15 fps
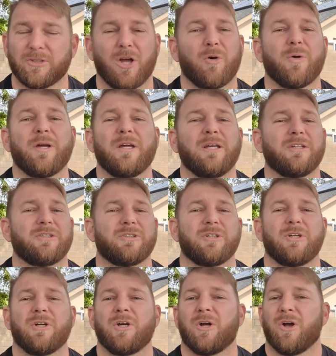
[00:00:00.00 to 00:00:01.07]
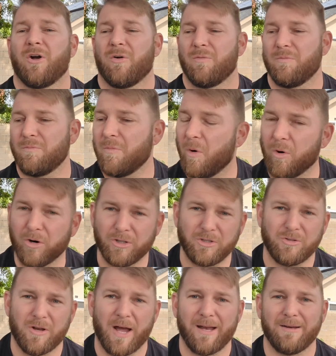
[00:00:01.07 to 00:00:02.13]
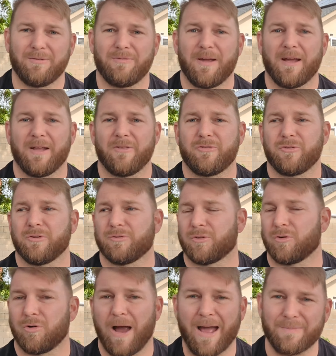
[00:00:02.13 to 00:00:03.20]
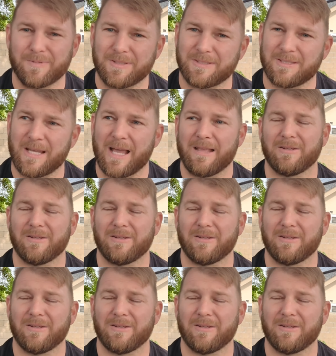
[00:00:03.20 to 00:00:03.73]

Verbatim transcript: always more United fans who have crap to say.